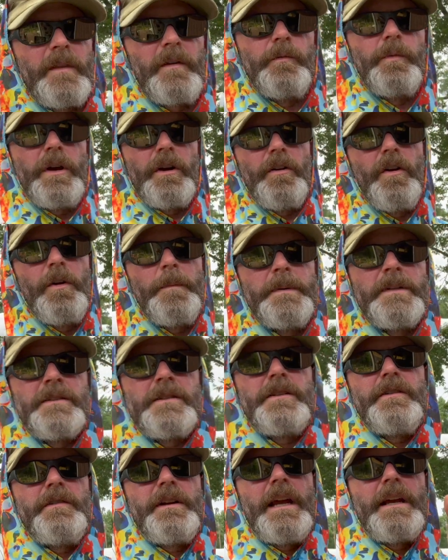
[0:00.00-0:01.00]
We are open
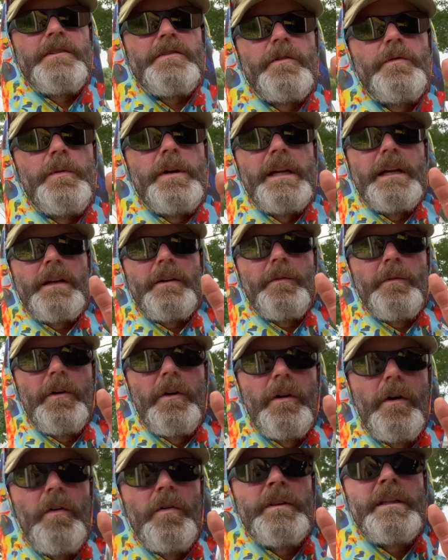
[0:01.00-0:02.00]
2 days a week.
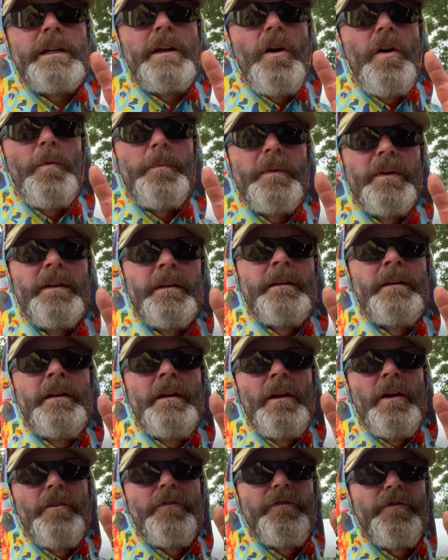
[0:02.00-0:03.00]
We're only open
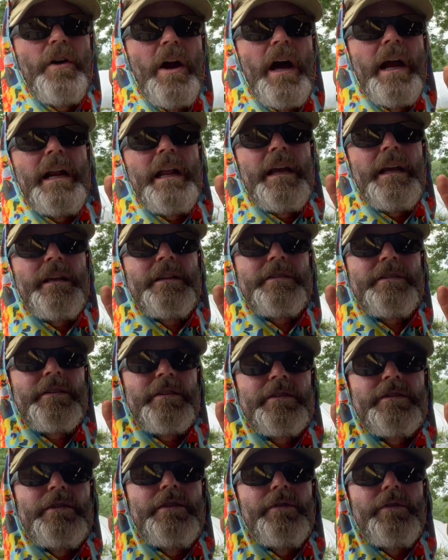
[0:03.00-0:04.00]
Fridays
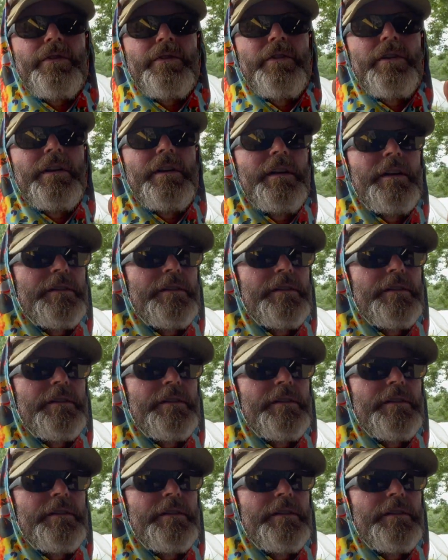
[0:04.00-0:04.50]
2:30 to